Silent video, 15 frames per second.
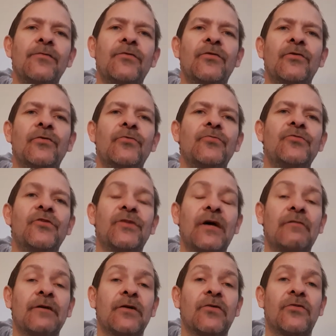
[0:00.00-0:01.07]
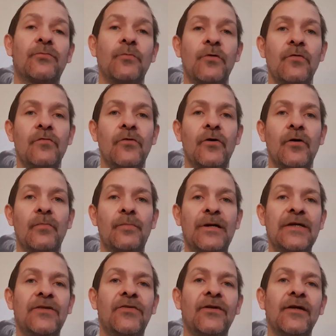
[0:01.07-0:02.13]
to just having a smoother
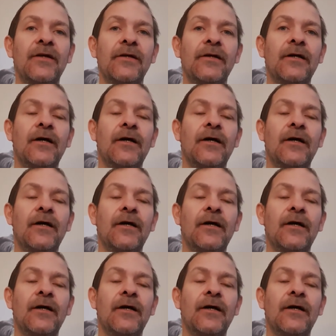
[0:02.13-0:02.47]
PC